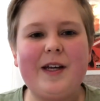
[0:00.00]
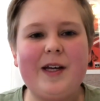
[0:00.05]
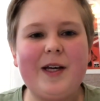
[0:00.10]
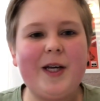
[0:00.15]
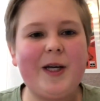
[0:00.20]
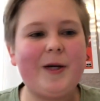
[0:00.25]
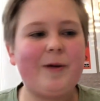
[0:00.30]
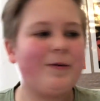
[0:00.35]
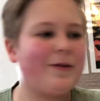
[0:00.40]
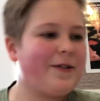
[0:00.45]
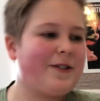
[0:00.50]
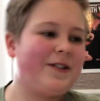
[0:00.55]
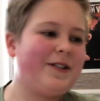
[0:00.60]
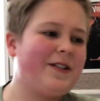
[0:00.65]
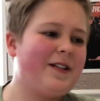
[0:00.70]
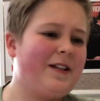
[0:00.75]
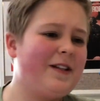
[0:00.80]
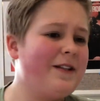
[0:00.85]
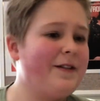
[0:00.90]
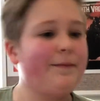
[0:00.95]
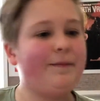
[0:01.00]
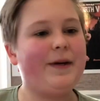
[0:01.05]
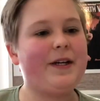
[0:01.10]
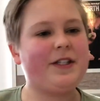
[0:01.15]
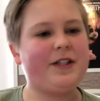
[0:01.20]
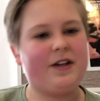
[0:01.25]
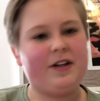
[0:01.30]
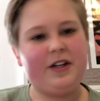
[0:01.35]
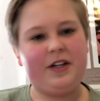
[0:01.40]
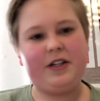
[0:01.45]
It wasn't in the
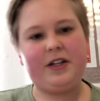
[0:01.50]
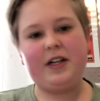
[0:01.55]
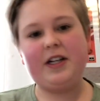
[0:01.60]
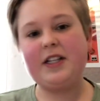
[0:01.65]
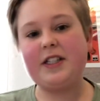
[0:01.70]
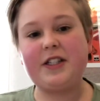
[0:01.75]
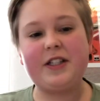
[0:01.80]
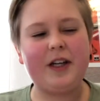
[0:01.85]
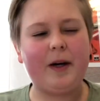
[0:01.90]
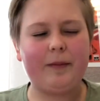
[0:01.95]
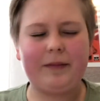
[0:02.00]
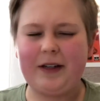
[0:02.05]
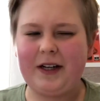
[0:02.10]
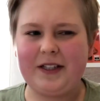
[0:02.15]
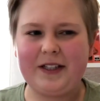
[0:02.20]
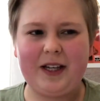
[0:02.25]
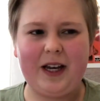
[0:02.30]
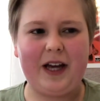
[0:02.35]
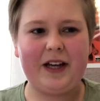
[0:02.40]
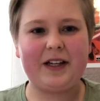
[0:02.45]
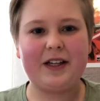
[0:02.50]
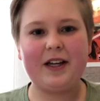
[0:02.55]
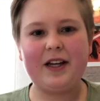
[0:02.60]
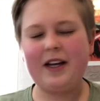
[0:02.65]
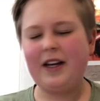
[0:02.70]
best condition. It sometimes like